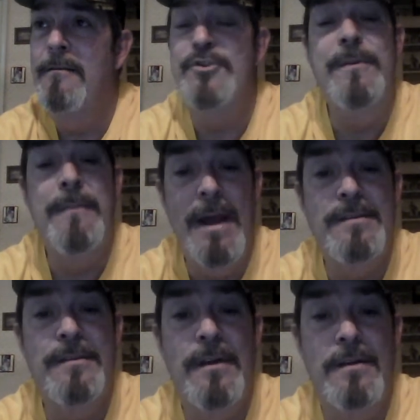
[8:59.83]
she
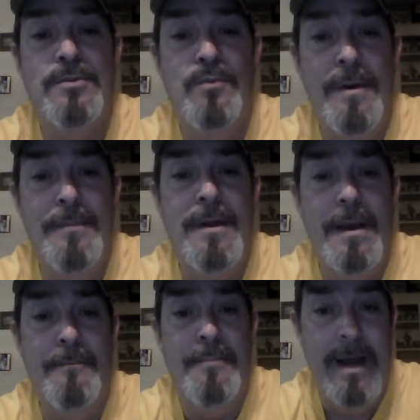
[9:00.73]
makes the sweet potato